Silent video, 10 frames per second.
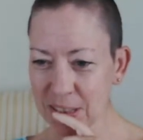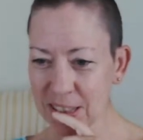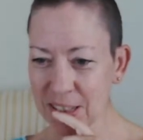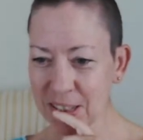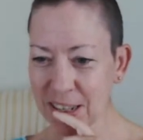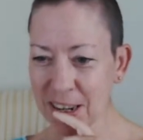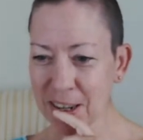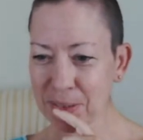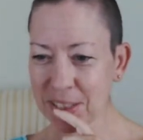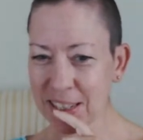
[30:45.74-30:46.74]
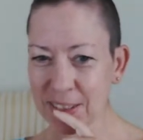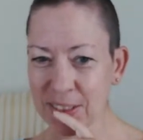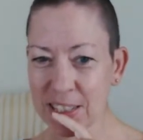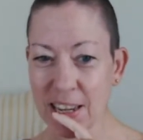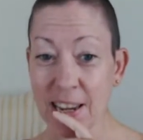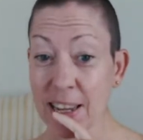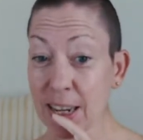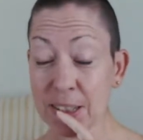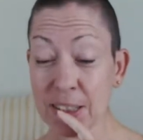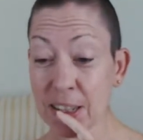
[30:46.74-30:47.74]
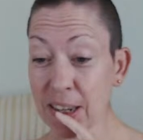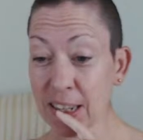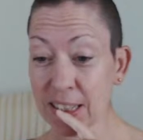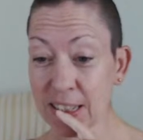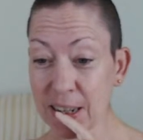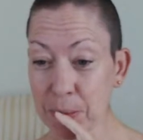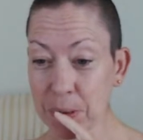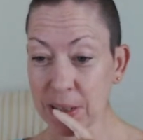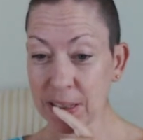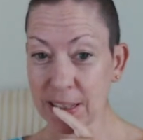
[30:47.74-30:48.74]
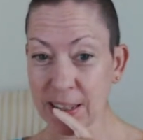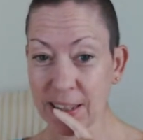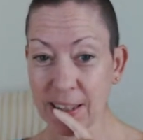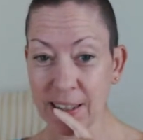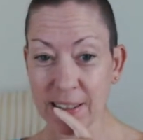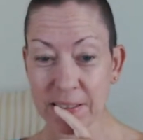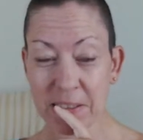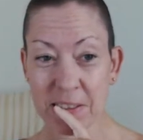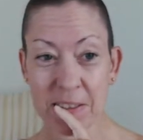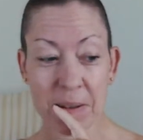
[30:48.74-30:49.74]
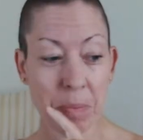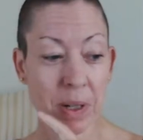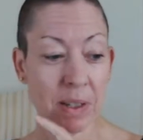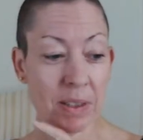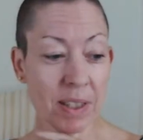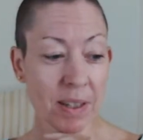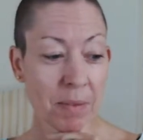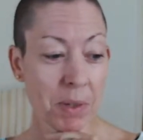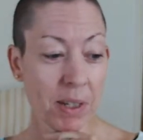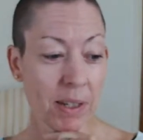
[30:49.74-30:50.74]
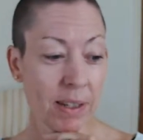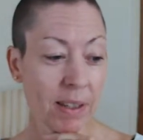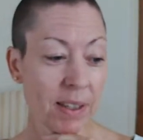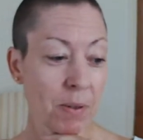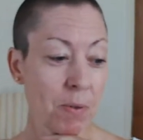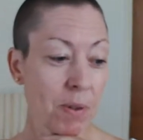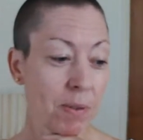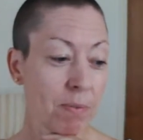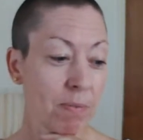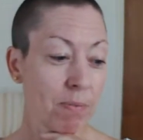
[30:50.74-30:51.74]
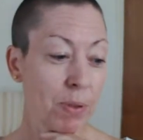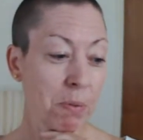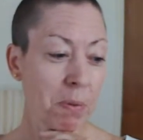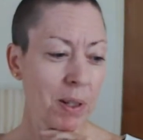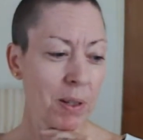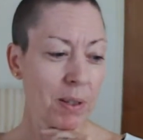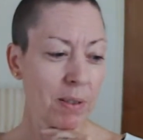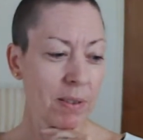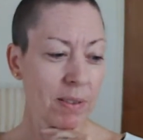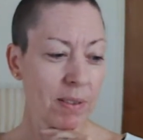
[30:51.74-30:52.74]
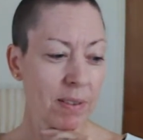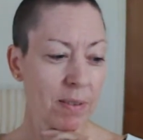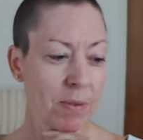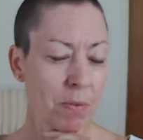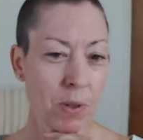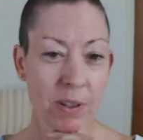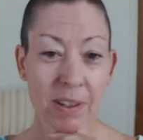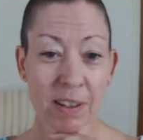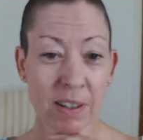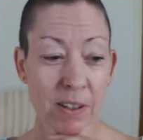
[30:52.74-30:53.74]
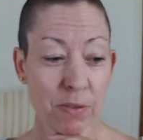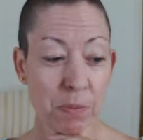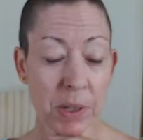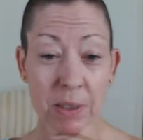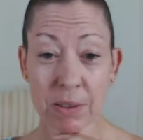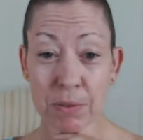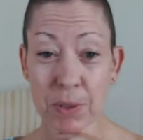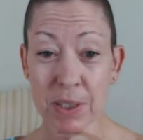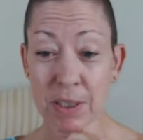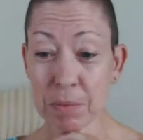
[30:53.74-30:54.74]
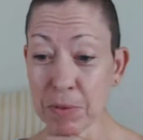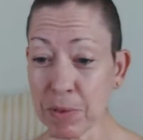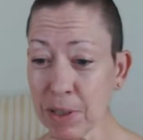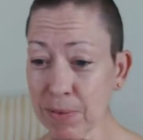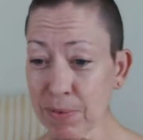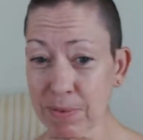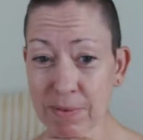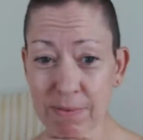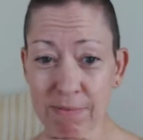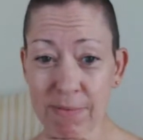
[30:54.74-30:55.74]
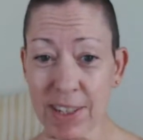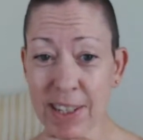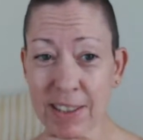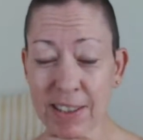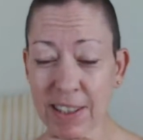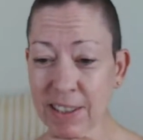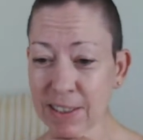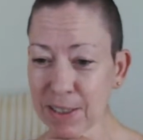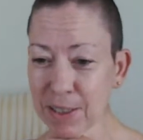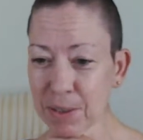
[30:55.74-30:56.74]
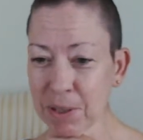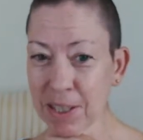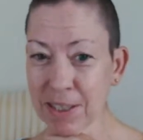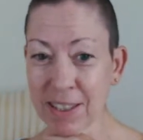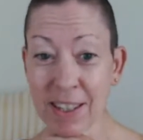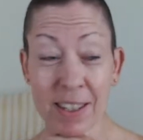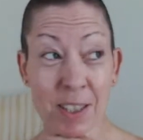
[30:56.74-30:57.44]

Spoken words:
Just noticed live has taken the place. Yeah, I'm just going, actually, but just imparting my, I think, probably 1.5 pearls of wisdom of what I've learned in the last 6 weeks.